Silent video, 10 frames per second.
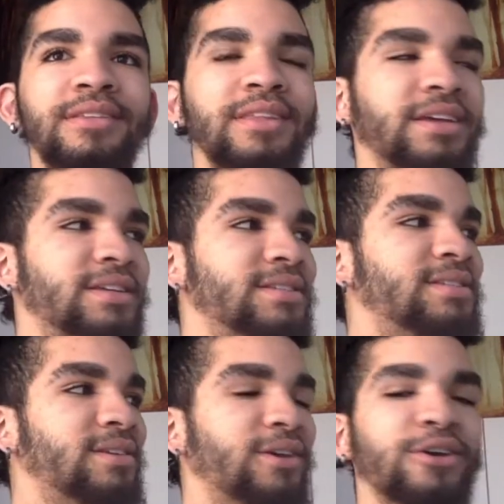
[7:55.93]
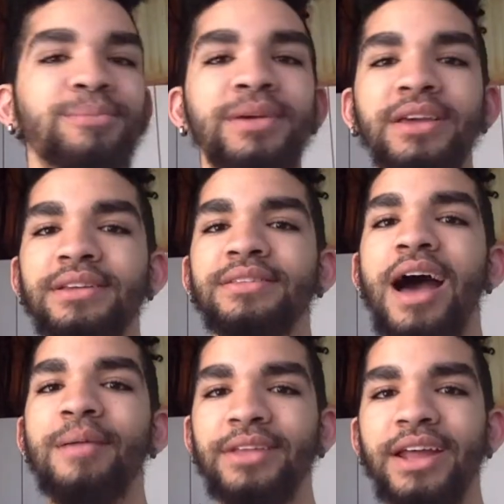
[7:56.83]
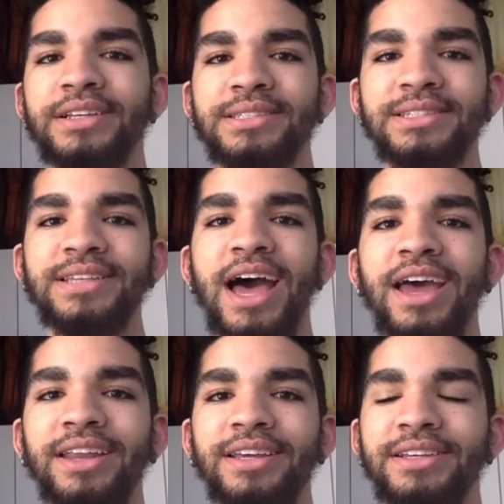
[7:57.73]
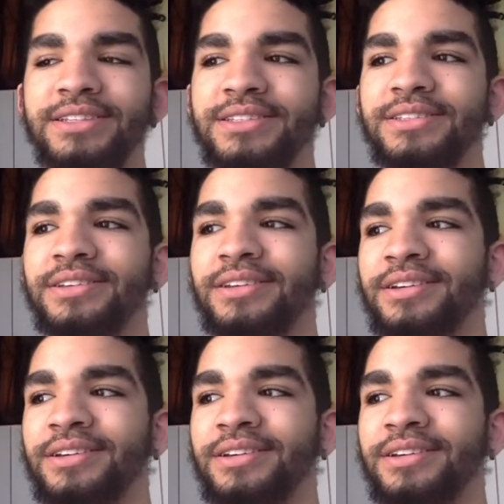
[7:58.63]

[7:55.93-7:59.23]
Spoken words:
these European-dominated societies